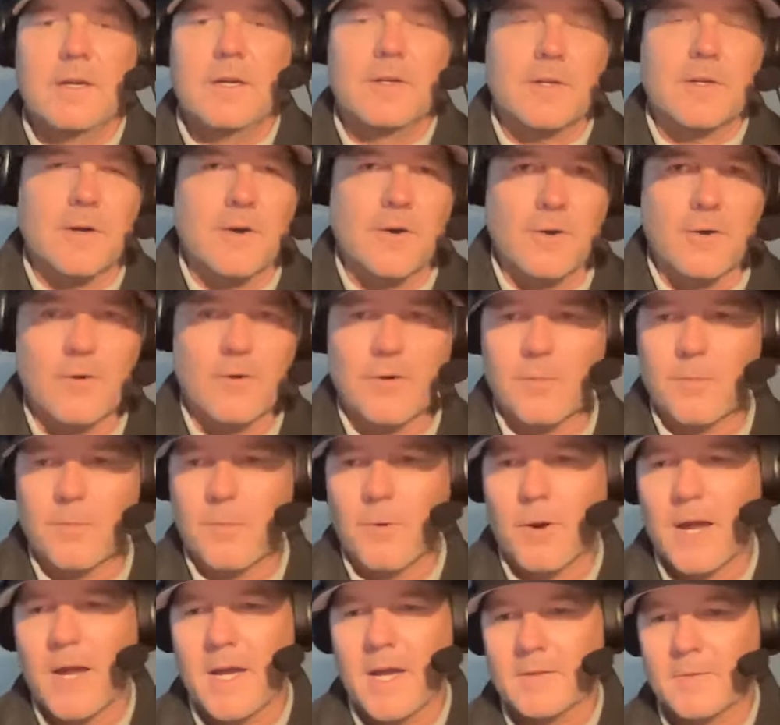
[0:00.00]
Turner,
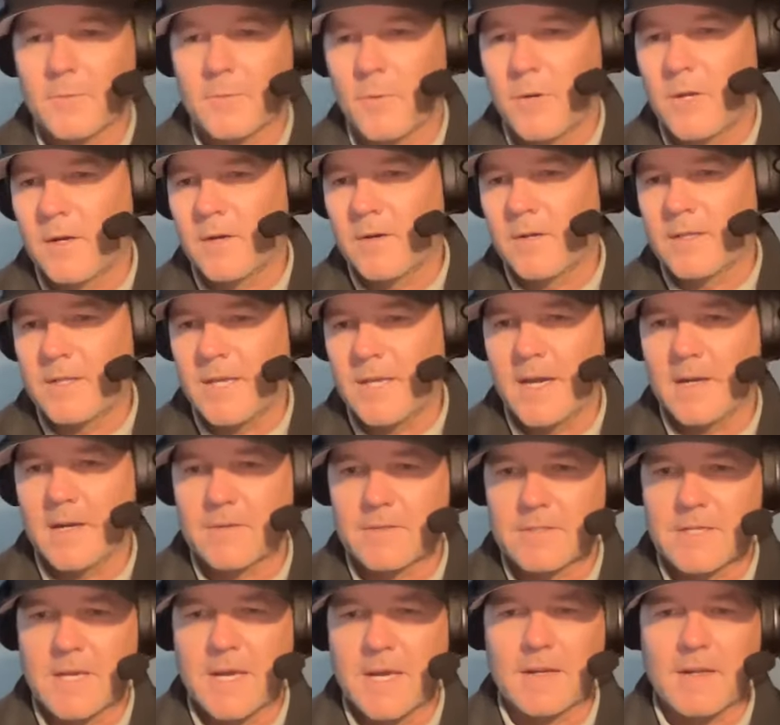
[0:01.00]
Braswell at the
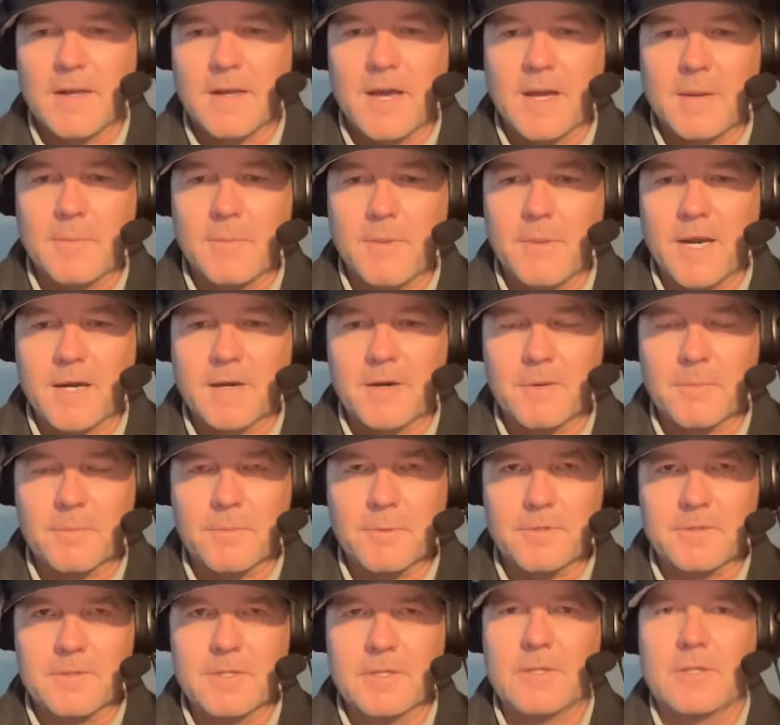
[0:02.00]
outside linebacker
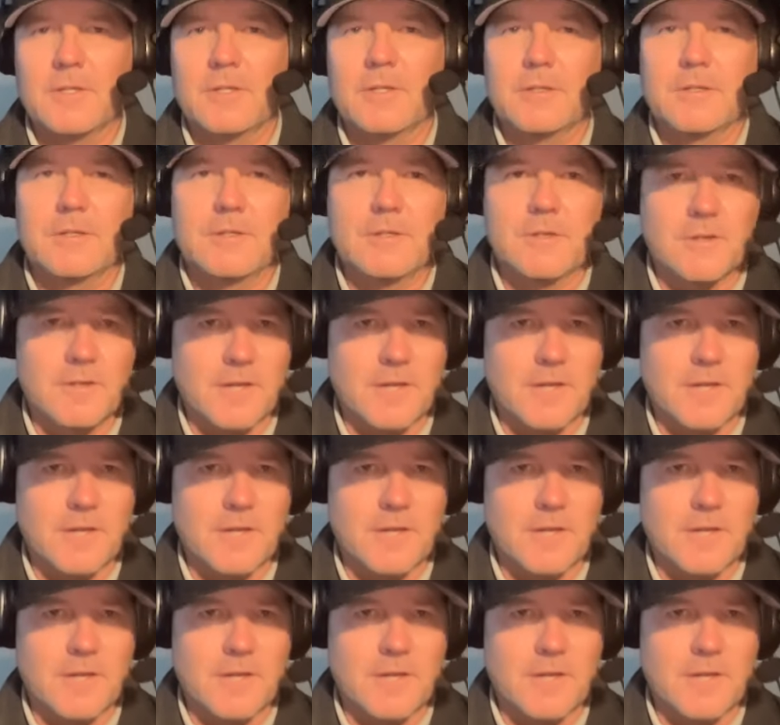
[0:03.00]
positions.